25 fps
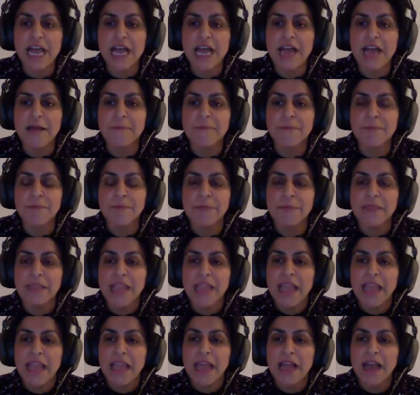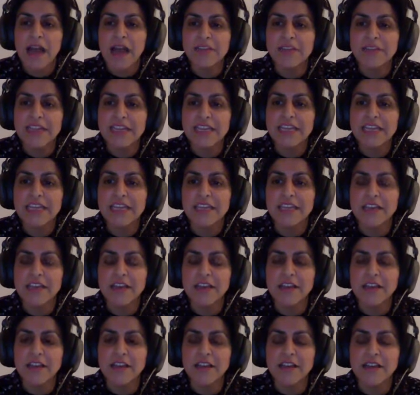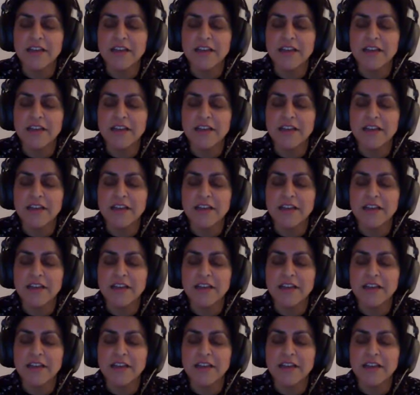um, I think uh,